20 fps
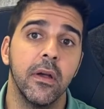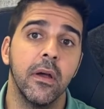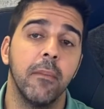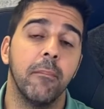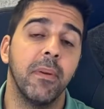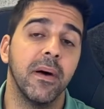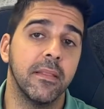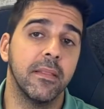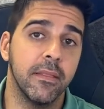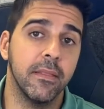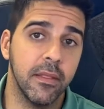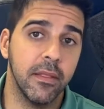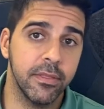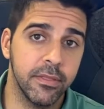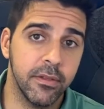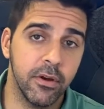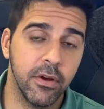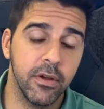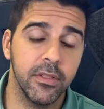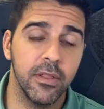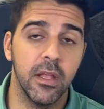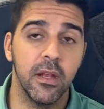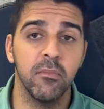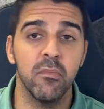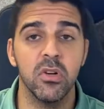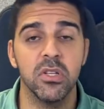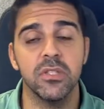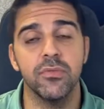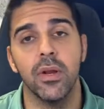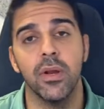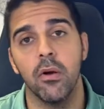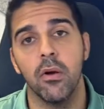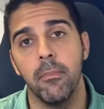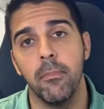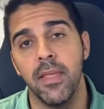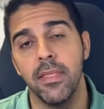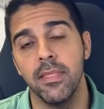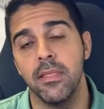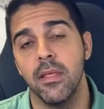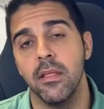But the third and most
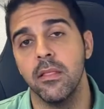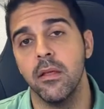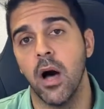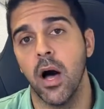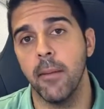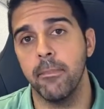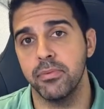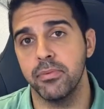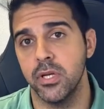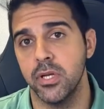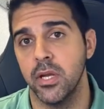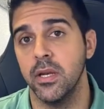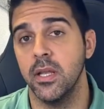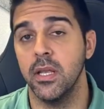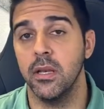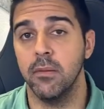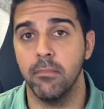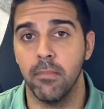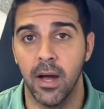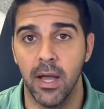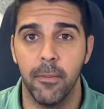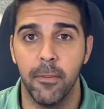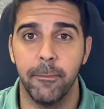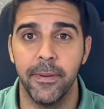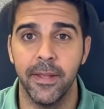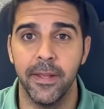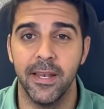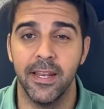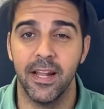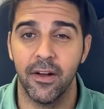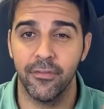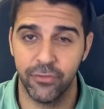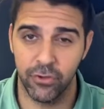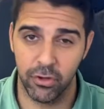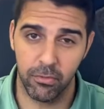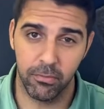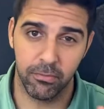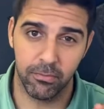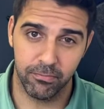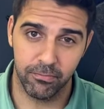recommended option, in my opinion, after
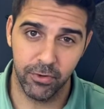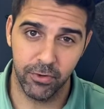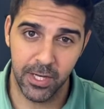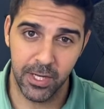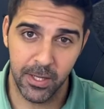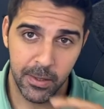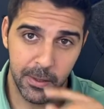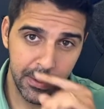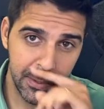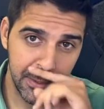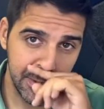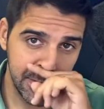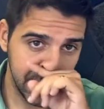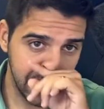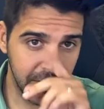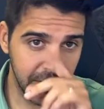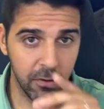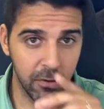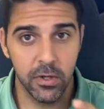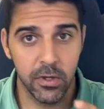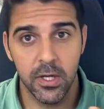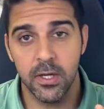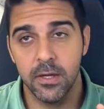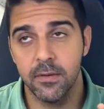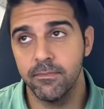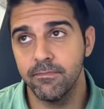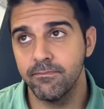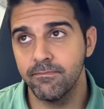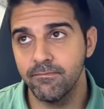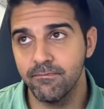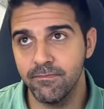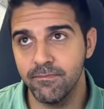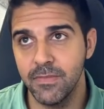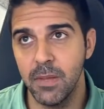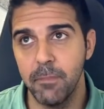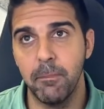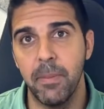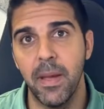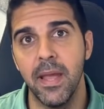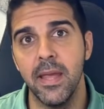really
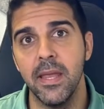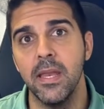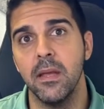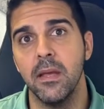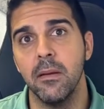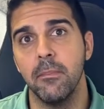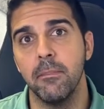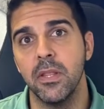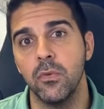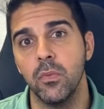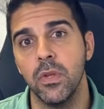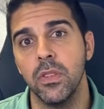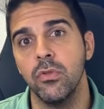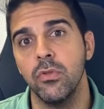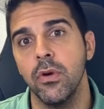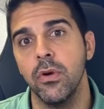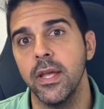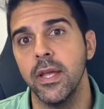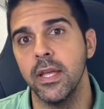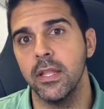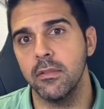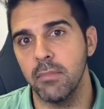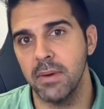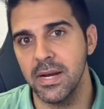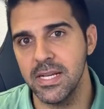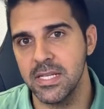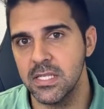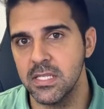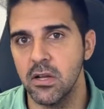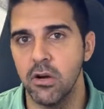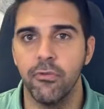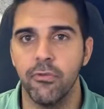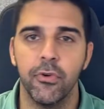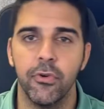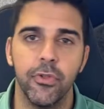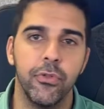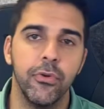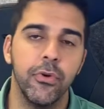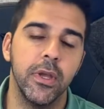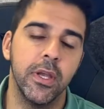debating between doing it myself
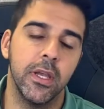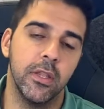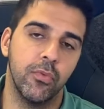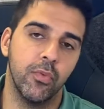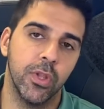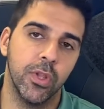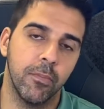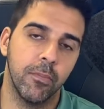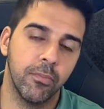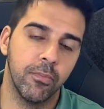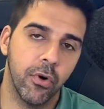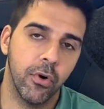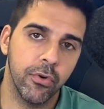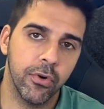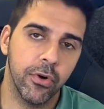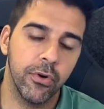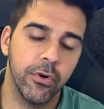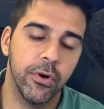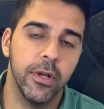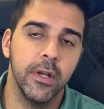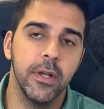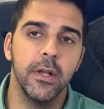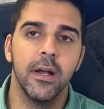or doing it with a broker,